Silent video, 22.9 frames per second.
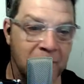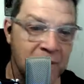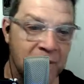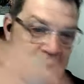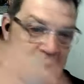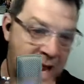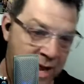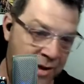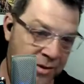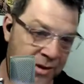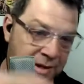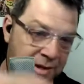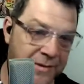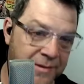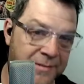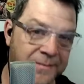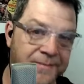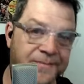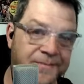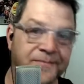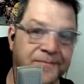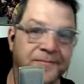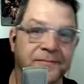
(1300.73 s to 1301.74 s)
Nailed it.
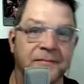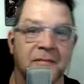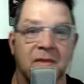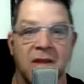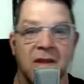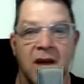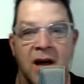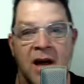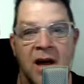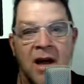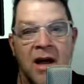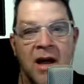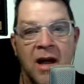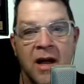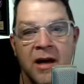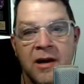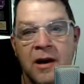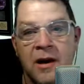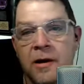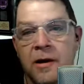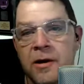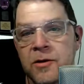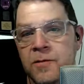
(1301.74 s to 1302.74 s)

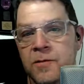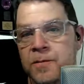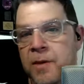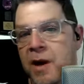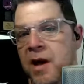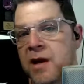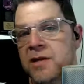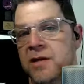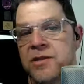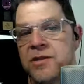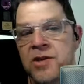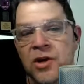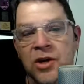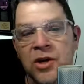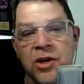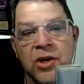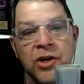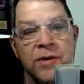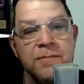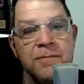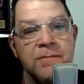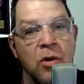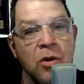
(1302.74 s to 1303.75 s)
Curtis Posner,
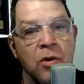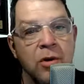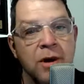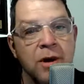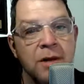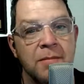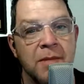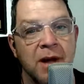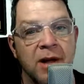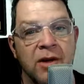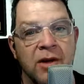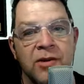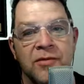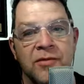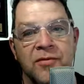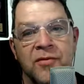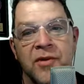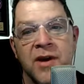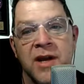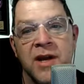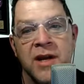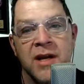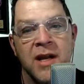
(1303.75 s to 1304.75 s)
good morning, my good
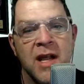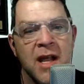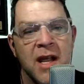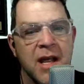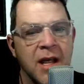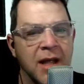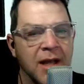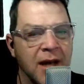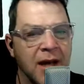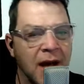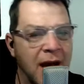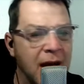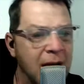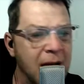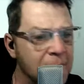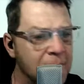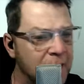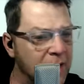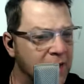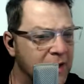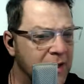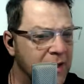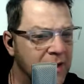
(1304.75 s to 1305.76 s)
friend. I
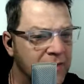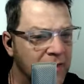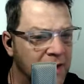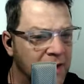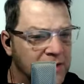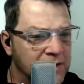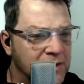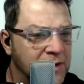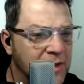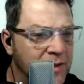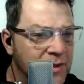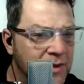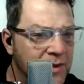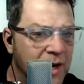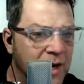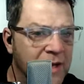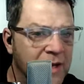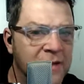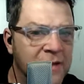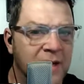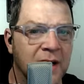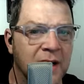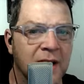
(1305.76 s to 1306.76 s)
believe I saw you
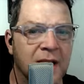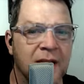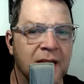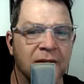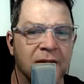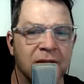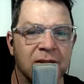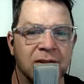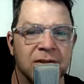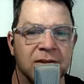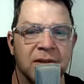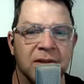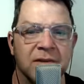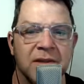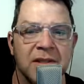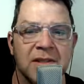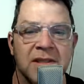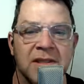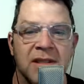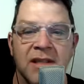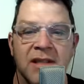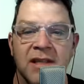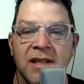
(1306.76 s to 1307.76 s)
guys had an anniversary
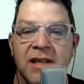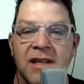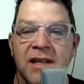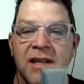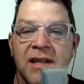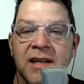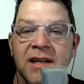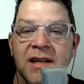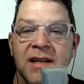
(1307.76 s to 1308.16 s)
recently.